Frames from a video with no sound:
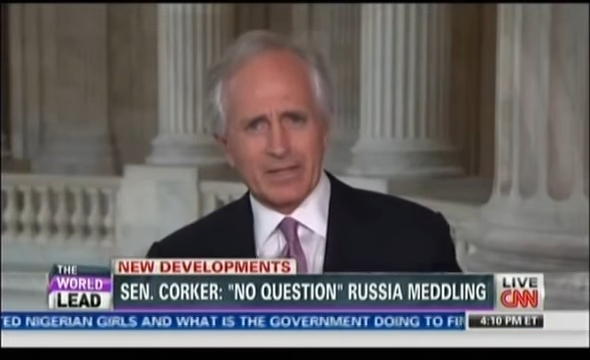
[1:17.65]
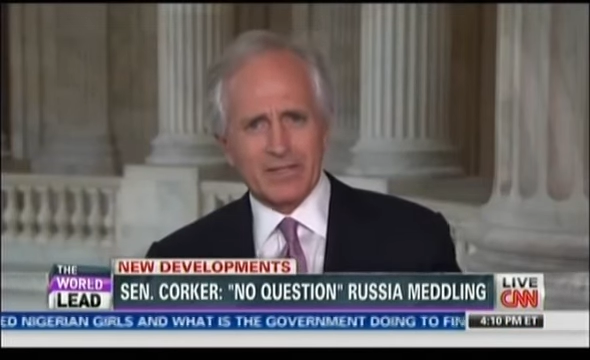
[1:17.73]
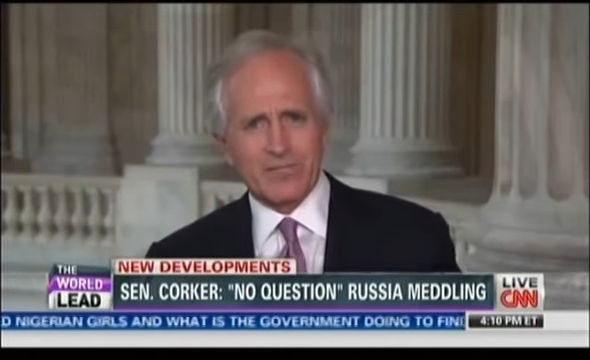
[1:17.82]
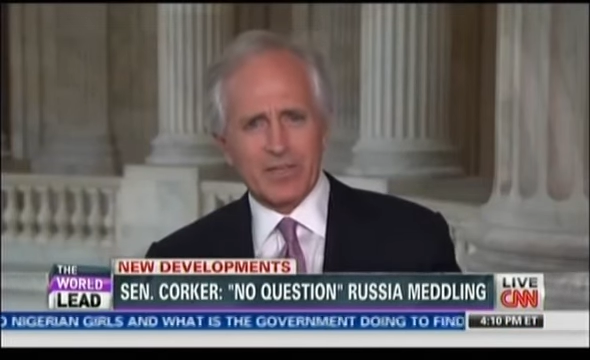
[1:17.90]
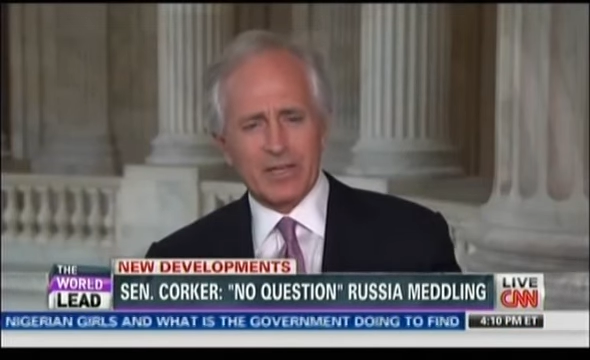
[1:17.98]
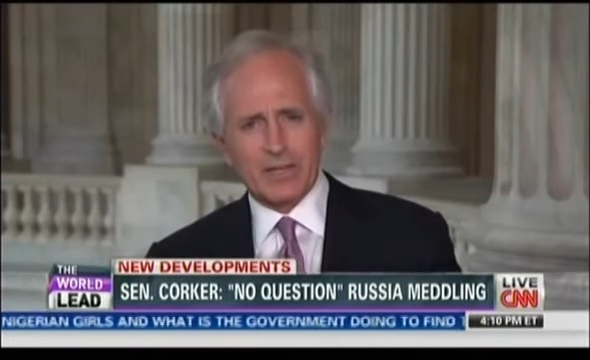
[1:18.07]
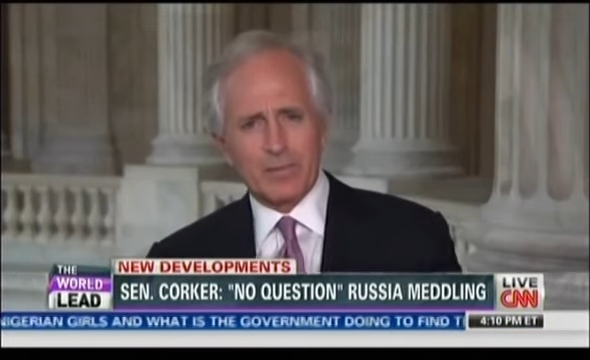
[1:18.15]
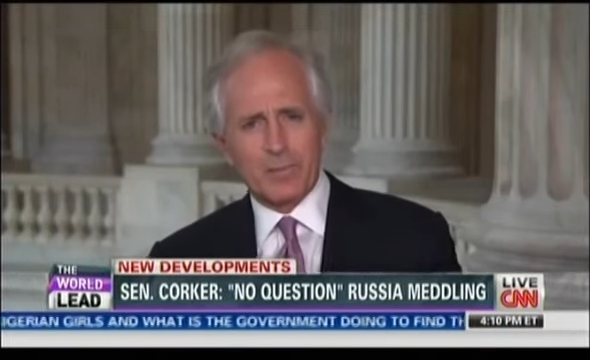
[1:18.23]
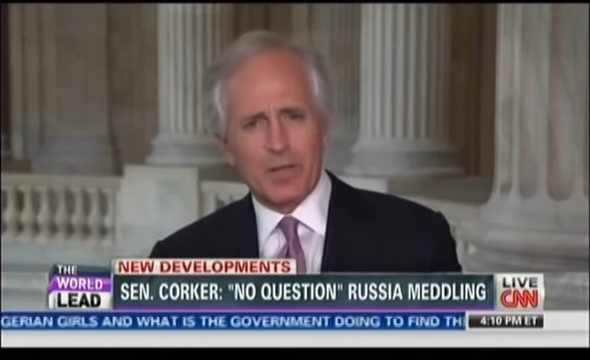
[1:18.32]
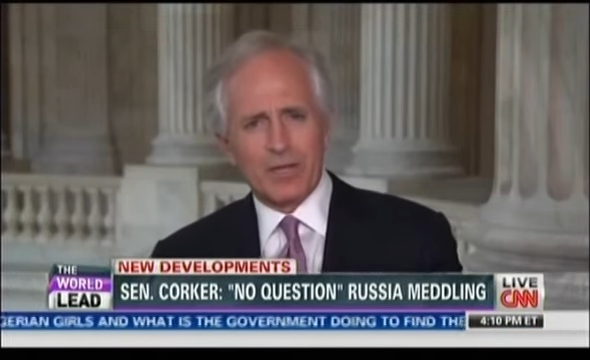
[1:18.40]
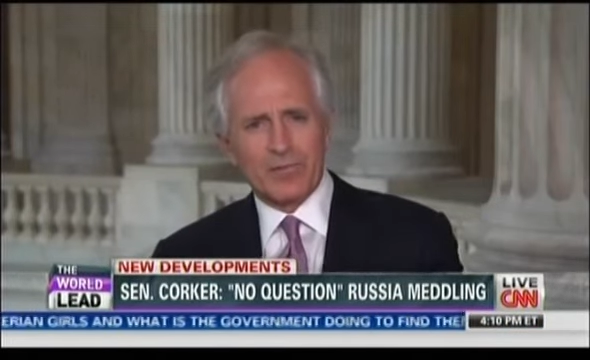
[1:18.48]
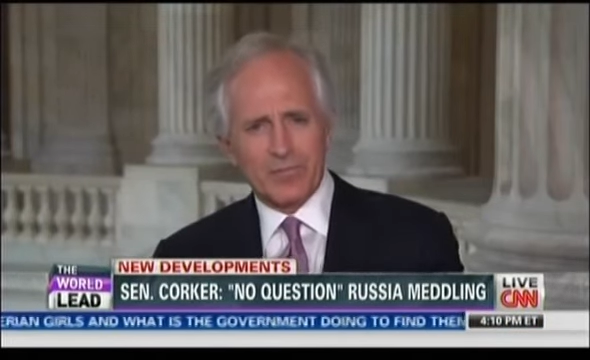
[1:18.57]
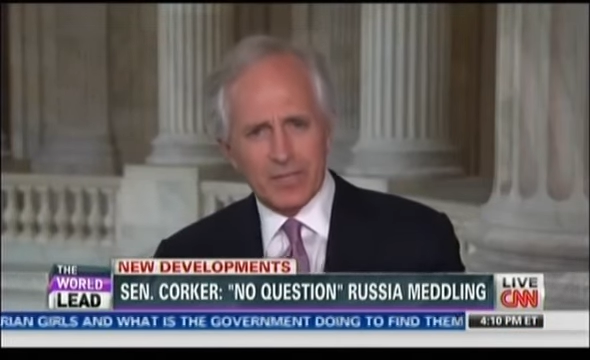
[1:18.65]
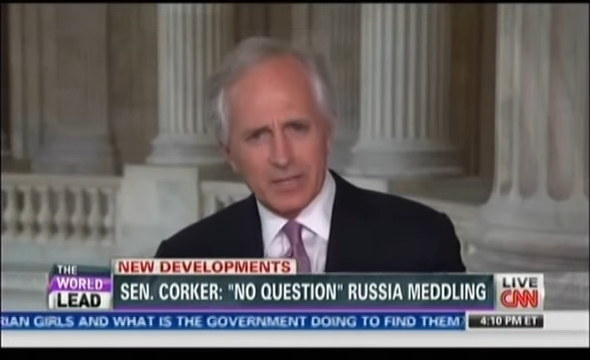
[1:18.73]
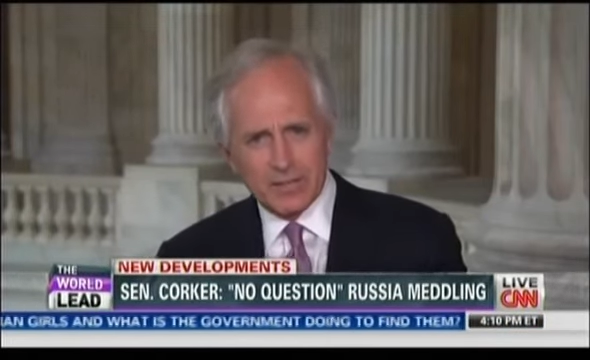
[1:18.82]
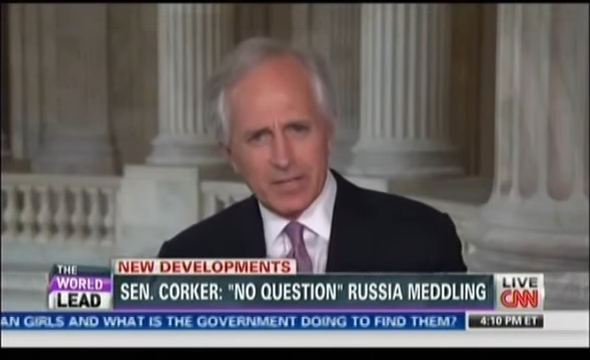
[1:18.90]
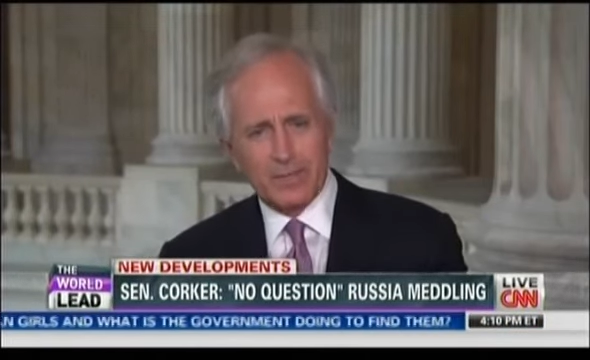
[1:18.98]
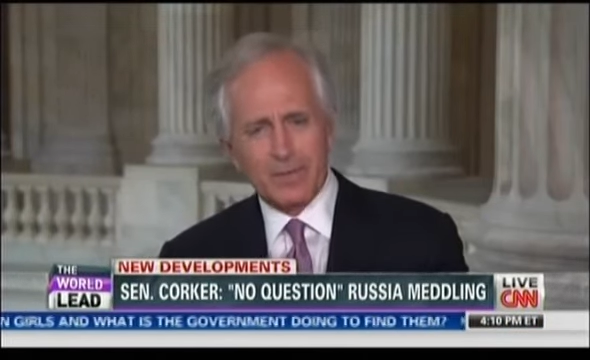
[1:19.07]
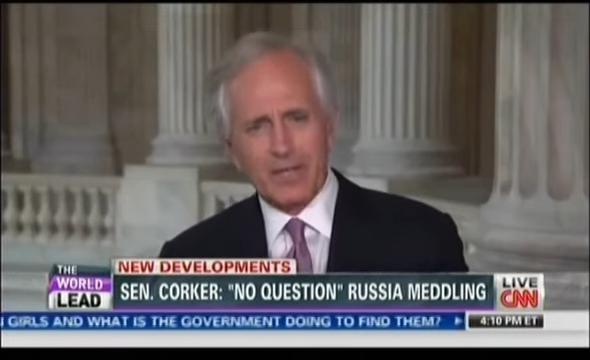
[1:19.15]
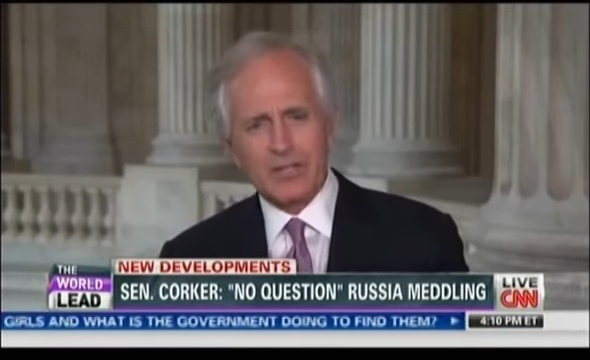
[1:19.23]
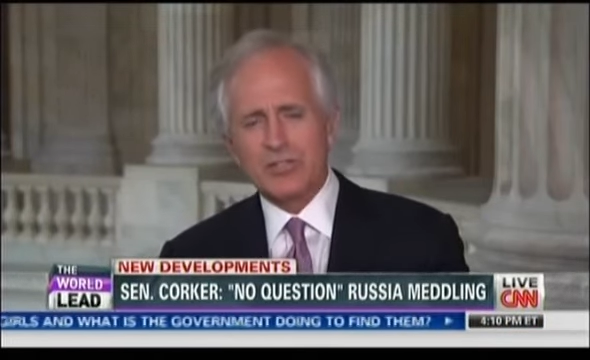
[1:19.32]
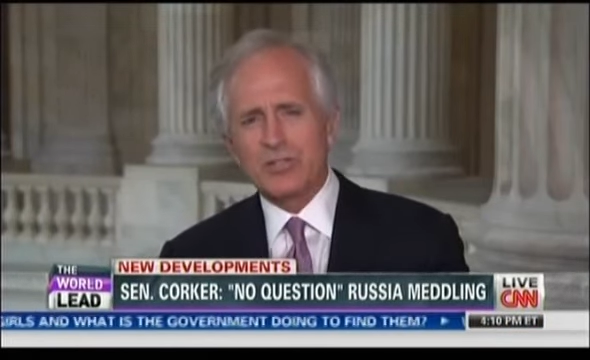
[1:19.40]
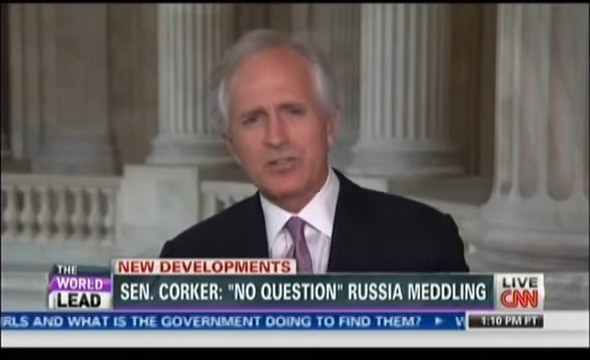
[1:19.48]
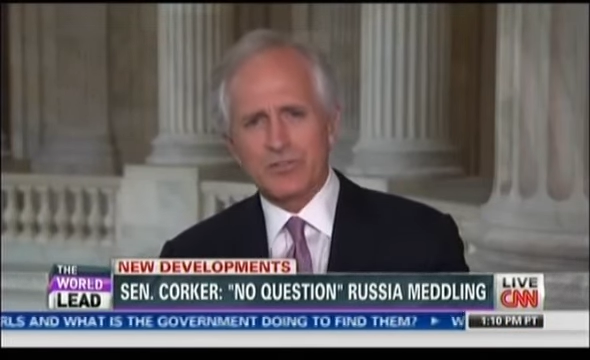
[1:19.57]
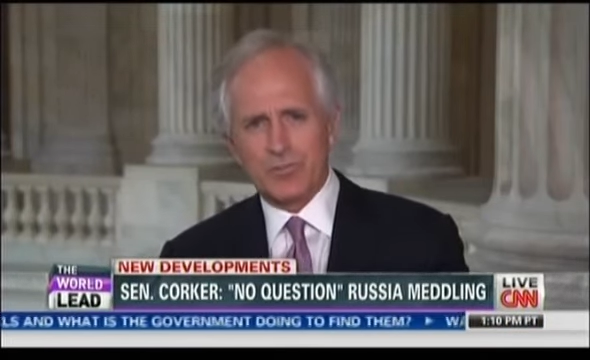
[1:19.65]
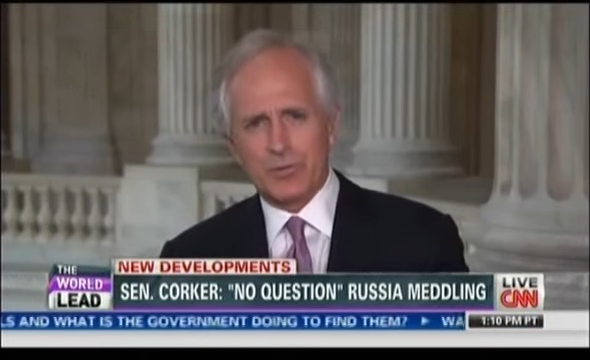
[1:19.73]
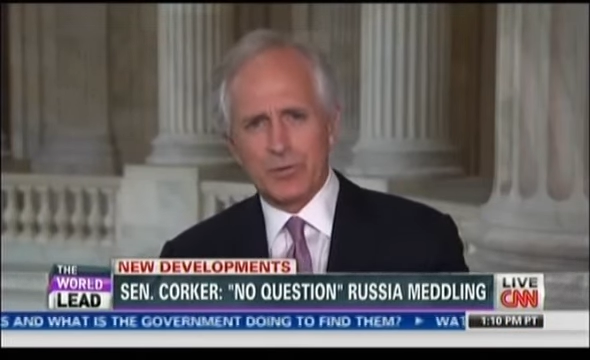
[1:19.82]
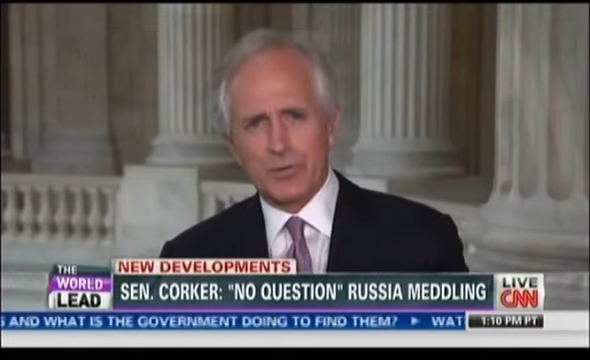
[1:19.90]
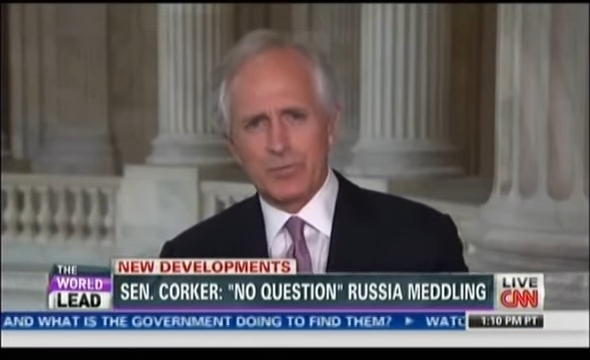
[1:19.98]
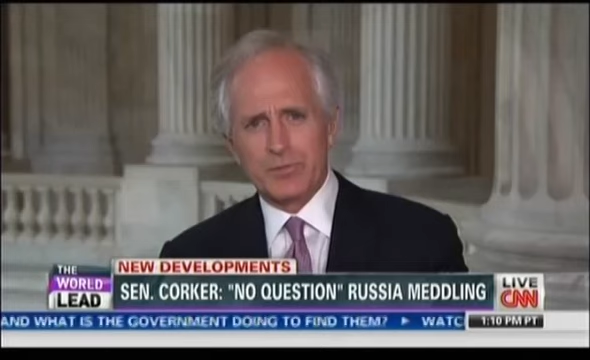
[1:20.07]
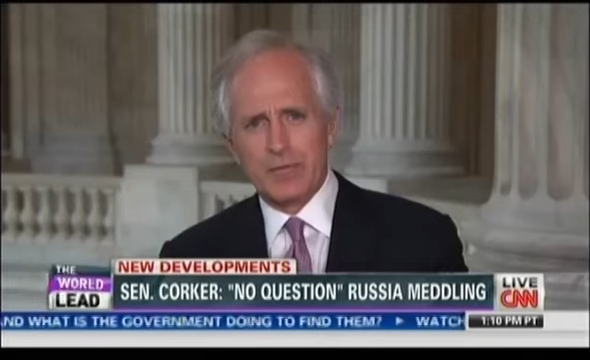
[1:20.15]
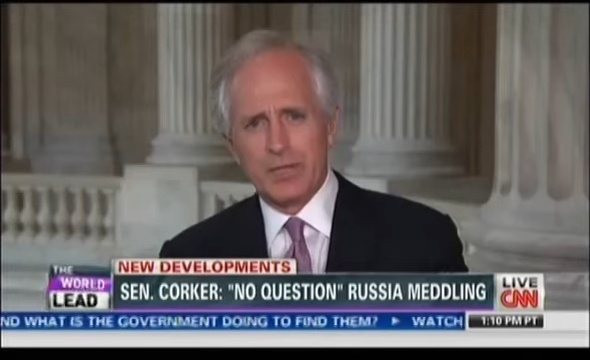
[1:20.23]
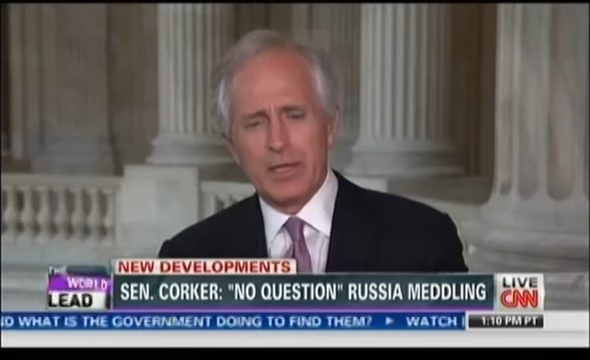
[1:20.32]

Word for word: that's taking place, the intimidation of the troops,